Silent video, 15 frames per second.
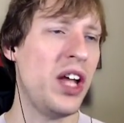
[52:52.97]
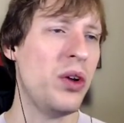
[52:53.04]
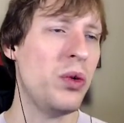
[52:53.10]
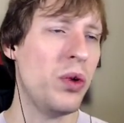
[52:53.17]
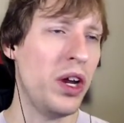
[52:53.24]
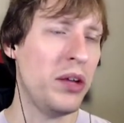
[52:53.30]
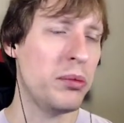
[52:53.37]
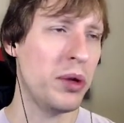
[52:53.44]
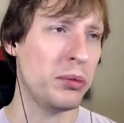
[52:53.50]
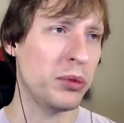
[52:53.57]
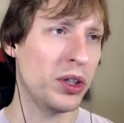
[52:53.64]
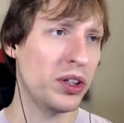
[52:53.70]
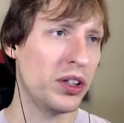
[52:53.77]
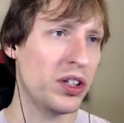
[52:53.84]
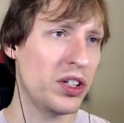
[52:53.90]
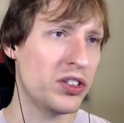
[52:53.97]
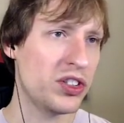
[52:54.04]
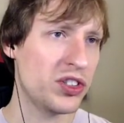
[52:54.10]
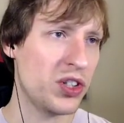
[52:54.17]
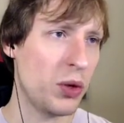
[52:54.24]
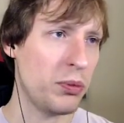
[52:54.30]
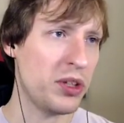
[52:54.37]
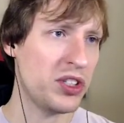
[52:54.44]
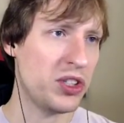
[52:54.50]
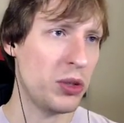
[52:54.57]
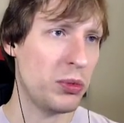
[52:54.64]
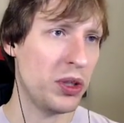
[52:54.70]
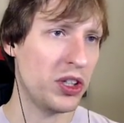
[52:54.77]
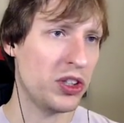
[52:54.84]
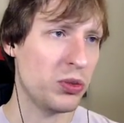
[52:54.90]
AOA member. Just don't be
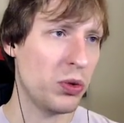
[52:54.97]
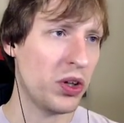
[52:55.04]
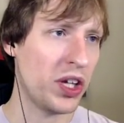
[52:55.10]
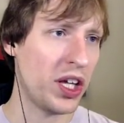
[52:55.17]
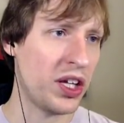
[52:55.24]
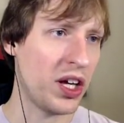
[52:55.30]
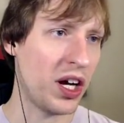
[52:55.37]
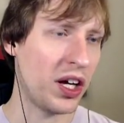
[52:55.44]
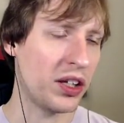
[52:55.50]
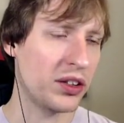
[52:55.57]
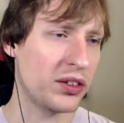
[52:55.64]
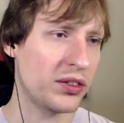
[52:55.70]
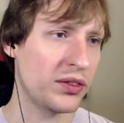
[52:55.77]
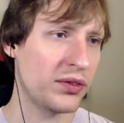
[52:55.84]
stupid and you won't get caught.